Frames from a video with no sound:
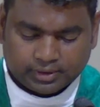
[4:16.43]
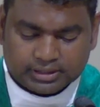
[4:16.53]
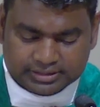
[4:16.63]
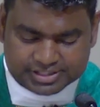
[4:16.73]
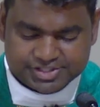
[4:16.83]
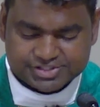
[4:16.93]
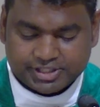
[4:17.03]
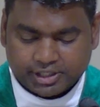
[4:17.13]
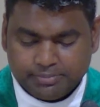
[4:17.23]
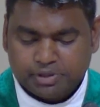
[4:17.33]
This is
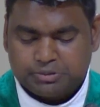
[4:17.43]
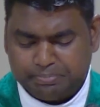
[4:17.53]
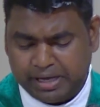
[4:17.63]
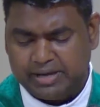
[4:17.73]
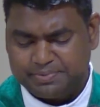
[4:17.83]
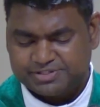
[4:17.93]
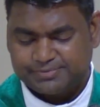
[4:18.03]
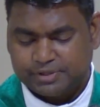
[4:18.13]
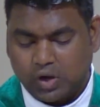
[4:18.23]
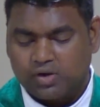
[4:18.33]
the remote purpose
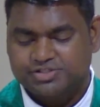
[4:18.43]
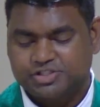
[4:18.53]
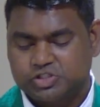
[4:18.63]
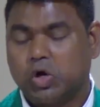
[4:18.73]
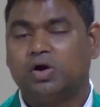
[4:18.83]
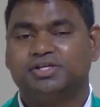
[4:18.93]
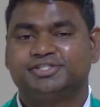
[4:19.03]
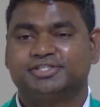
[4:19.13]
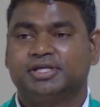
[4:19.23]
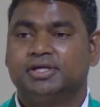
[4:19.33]
of God's choice